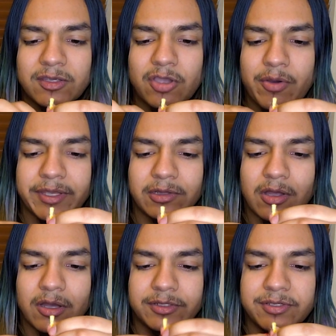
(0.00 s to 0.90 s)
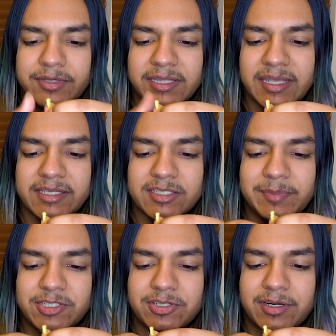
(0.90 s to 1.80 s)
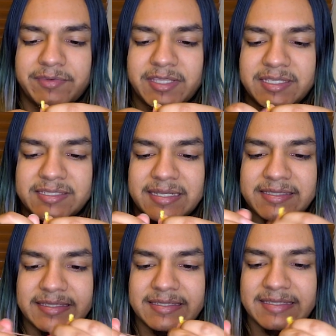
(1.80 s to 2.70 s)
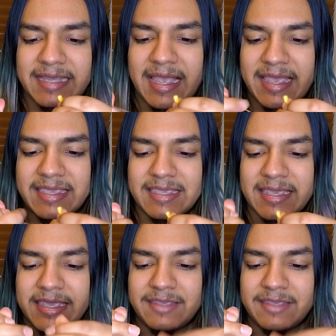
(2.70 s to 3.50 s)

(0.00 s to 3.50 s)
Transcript: going along doing that. Just make sure everything is nice and tight.